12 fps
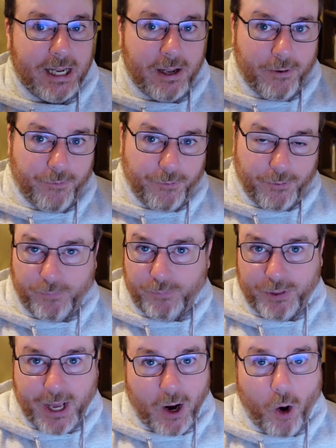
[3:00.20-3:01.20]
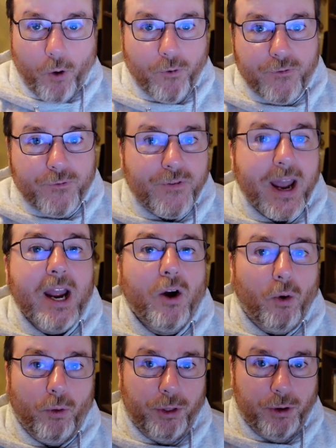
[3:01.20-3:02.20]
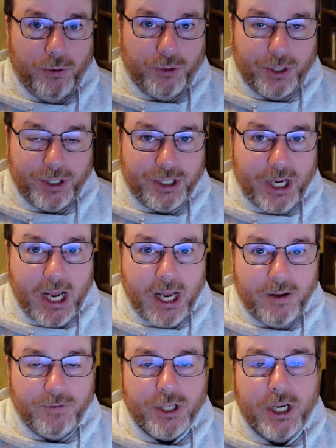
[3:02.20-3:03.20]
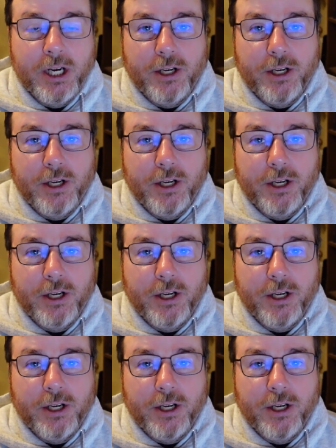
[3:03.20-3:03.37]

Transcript: if they all fail those saves,